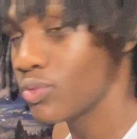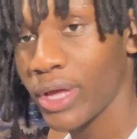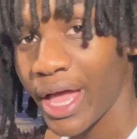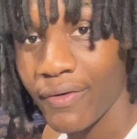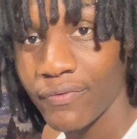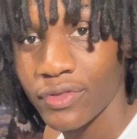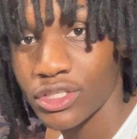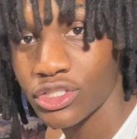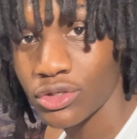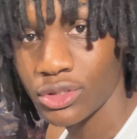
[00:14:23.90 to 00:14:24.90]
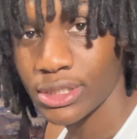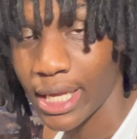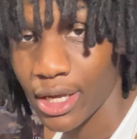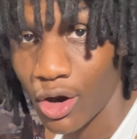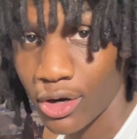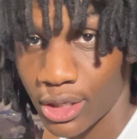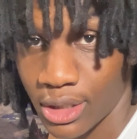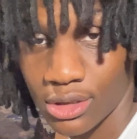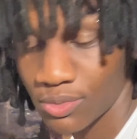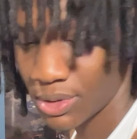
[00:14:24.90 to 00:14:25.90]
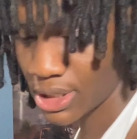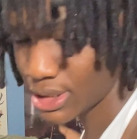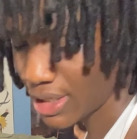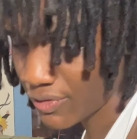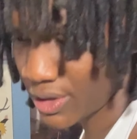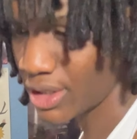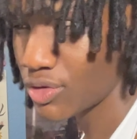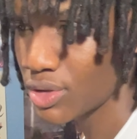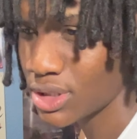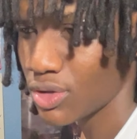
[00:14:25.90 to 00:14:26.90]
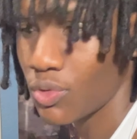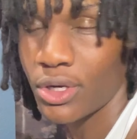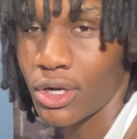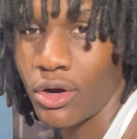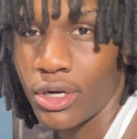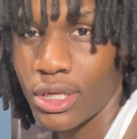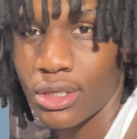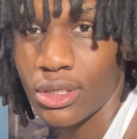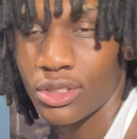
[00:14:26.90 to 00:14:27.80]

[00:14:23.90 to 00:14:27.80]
we have the shirts and cardigans because I feel like you can still wear a cardigan.